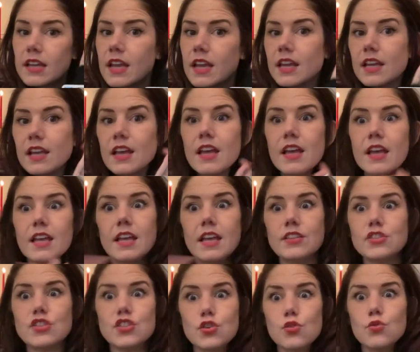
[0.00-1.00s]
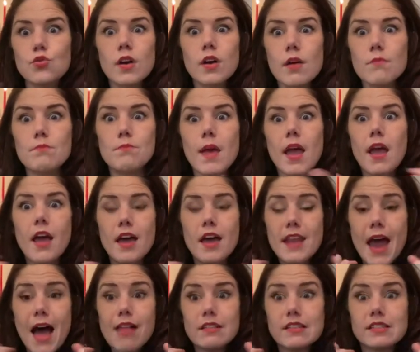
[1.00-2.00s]
getting into
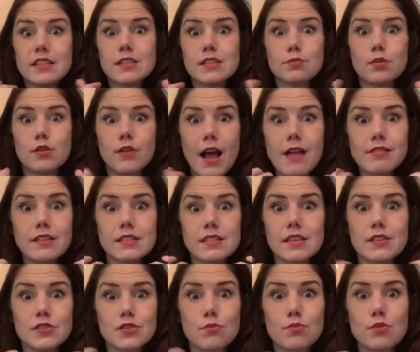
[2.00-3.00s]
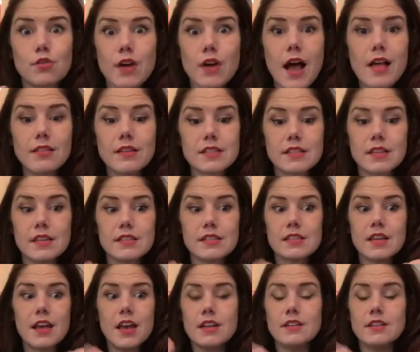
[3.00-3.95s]
analysis paralysis or paralysis